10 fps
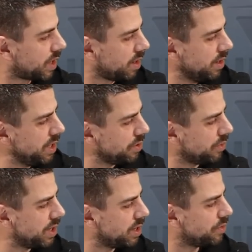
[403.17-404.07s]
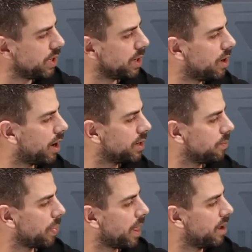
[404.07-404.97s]
Integrated trigger
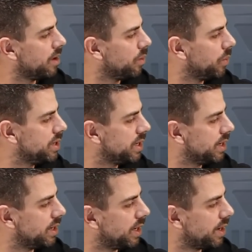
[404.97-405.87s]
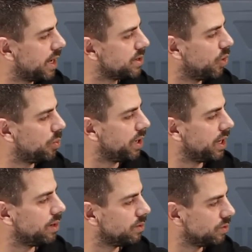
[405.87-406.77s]
guard with a nice
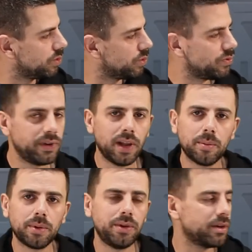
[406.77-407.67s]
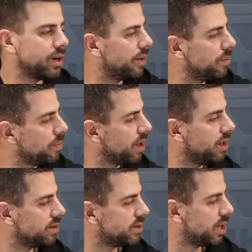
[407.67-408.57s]
opening to fill up your gun.
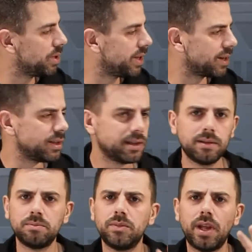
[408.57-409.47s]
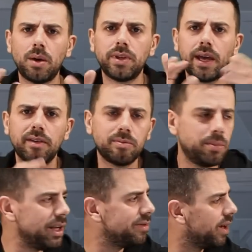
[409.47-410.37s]
Saber Tactical, now they have, I
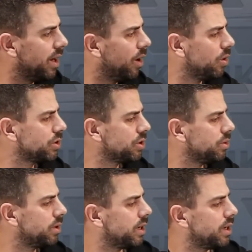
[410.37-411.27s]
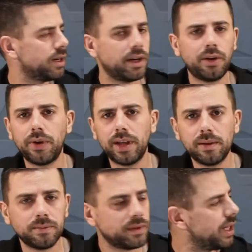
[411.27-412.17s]
believe, also a
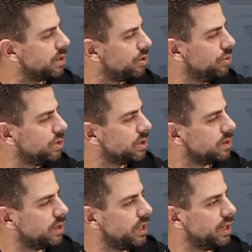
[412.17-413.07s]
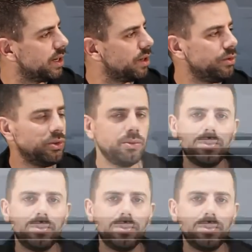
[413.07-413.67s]
rail that suits the new